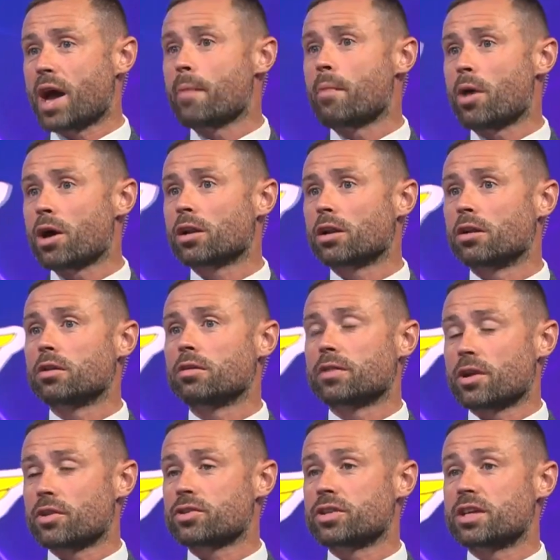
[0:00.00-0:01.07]
that model,
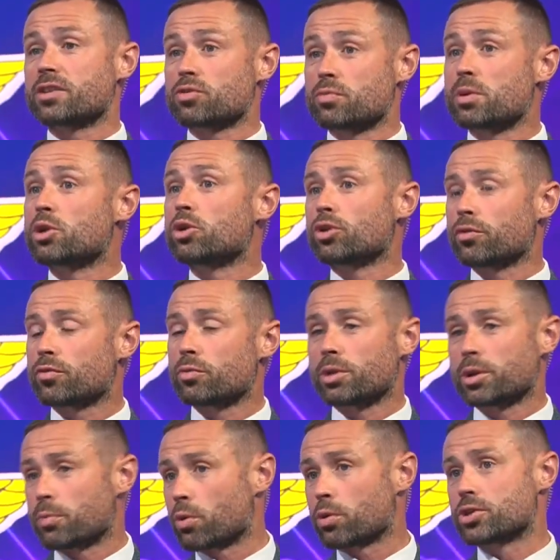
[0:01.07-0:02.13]
they think should be good enough to
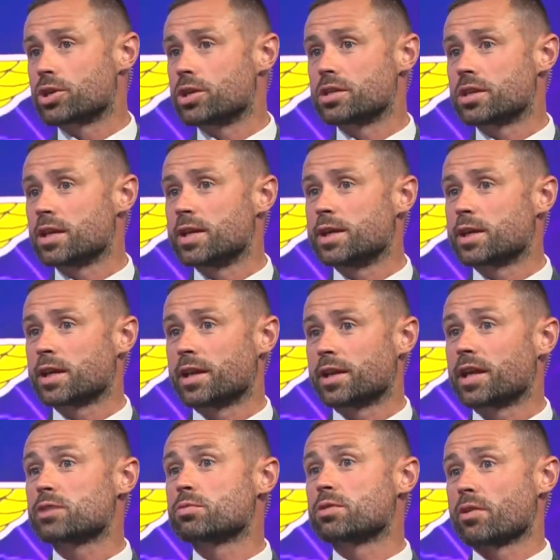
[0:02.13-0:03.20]
win the Portuguese League,
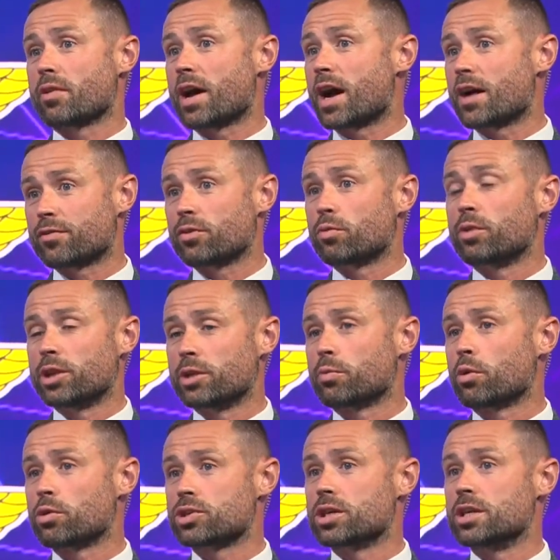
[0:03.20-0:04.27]
and that's what they're after, winning the
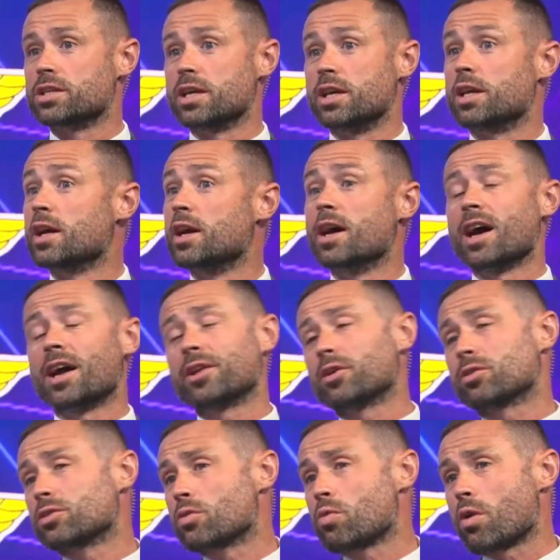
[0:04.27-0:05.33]
Portuguese League. They
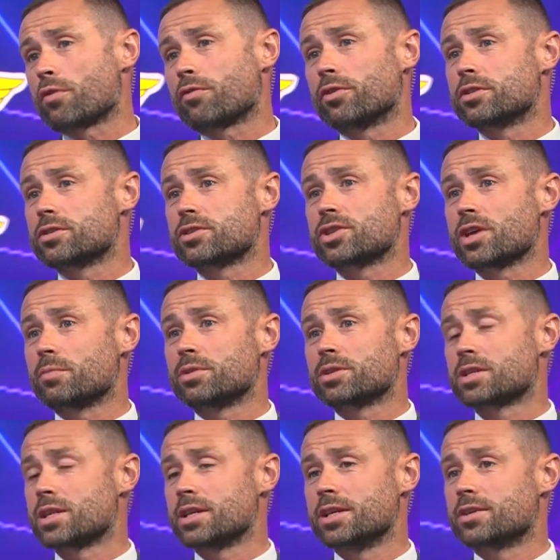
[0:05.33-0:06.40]
got to the quarterfinals of the
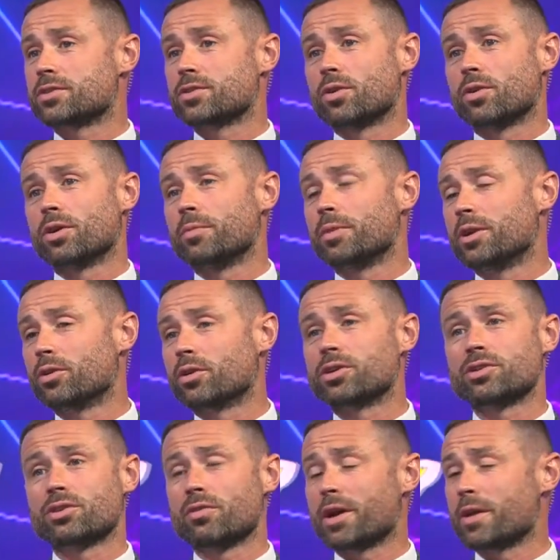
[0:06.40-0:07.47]
Champions League. So, I mean, look,
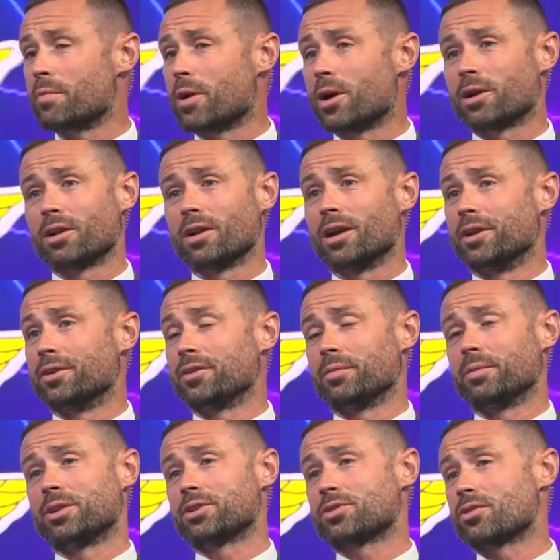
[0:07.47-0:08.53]
it's a great model, and I
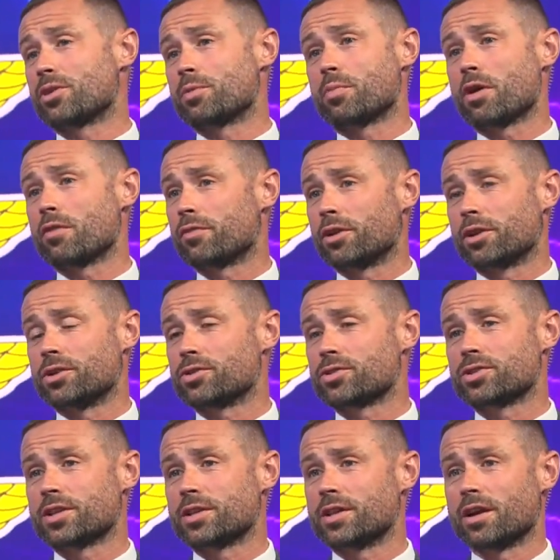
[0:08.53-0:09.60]
mean, to turn a profit, like you
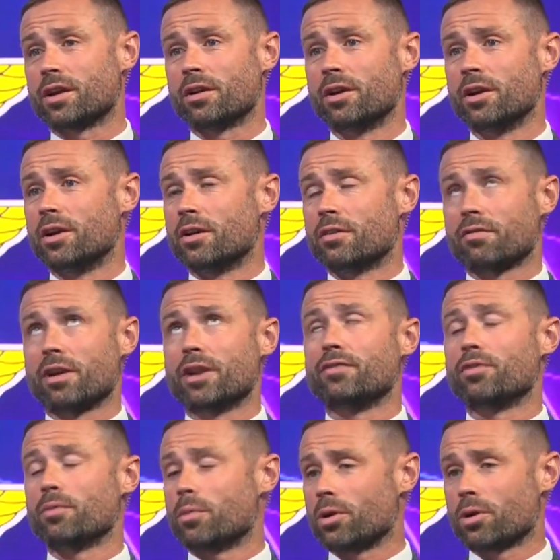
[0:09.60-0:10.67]
just said there, for any
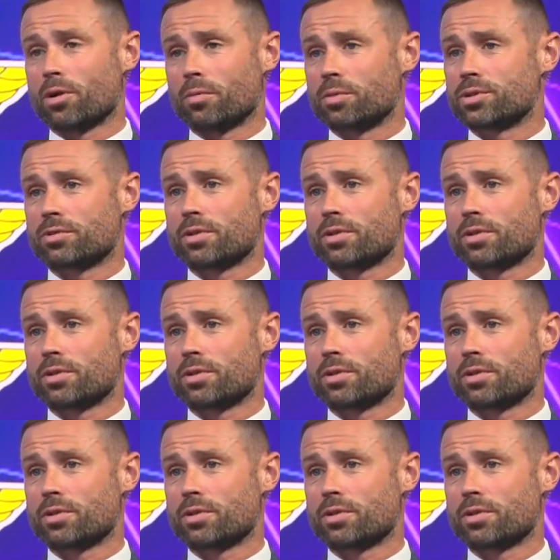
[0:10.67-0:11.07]
football club is